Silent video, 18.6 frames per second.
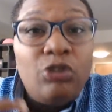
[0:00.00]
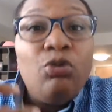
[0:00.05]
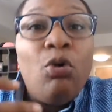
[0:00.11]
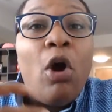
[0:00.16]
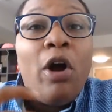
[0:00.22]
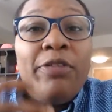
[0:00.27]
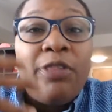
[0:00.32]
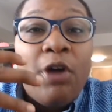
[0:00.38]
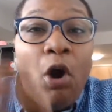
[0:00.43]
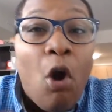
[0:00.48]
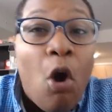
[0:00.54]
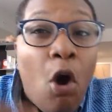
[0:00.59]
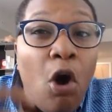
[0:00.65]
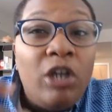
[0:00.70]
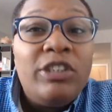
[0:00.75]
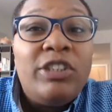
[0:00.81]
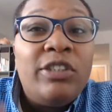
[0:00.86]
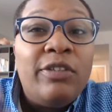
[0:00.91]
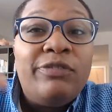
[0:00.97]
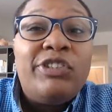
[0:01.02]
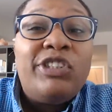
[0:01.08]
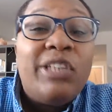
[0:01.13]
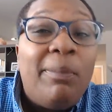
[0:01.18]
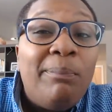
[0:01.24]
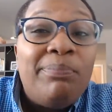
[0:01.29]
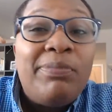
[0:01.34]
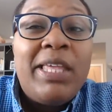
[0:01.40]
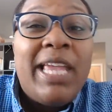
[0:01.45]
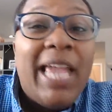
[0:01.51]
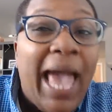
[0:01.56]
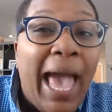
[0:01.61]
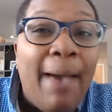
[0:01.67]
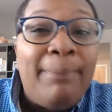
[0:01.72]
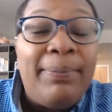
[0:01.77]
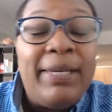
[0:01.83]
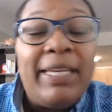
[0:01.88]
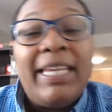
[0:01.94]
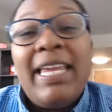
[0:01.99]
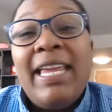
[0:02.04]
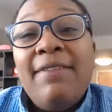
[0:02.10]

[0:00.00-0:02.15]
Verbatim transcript: You are the cause of something happening.